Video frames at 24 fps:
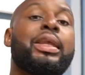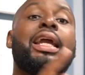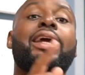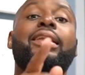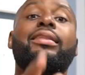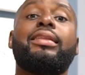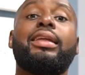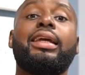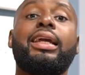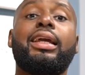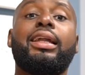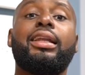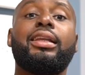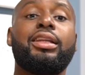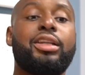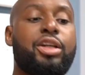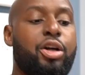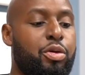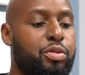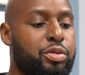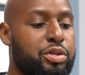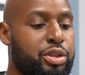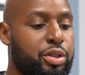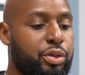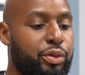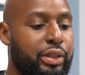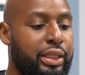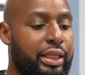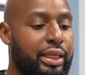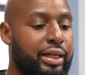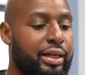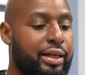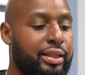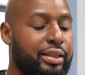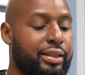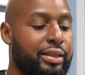And then go to
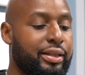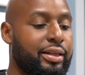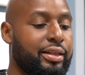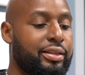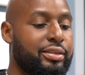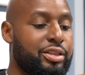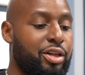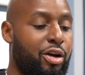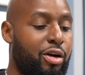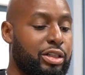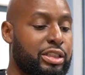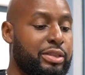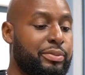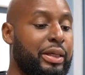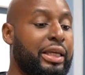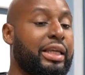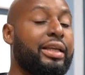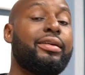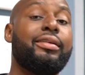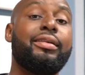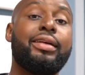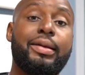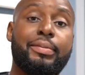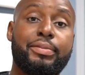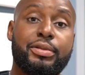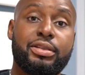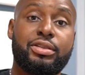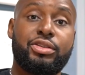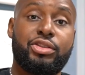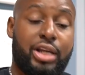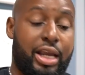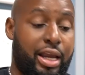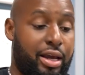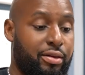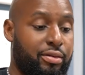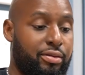the, uh, the Talk to Me Clips
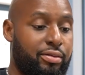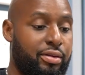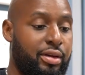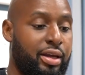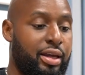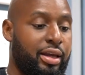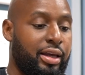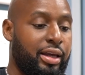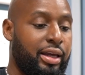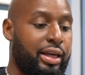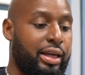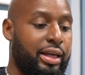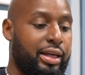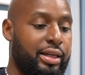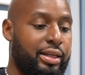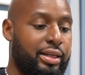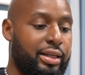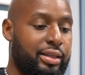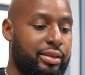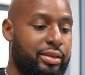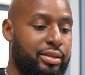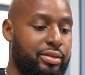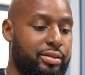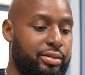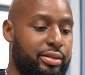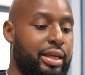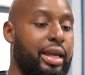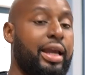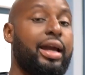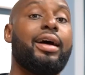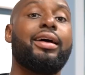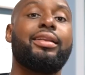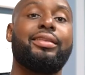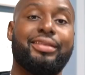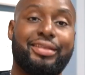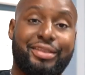channel and hit the,
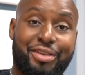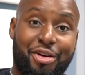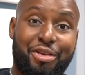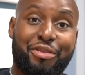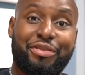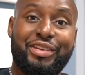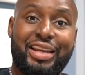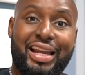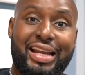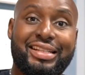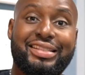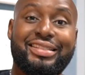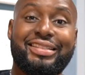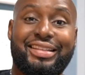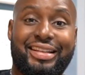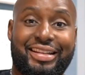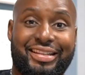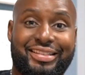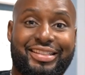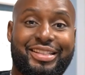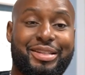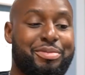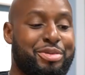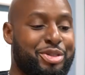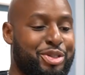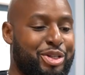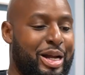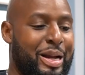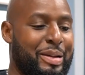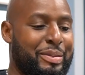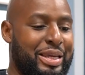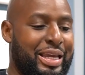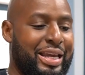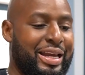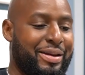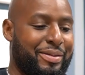yeah, the notification and
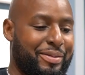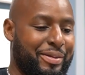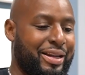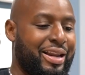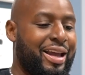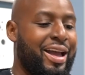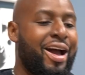subscribe. Yeah.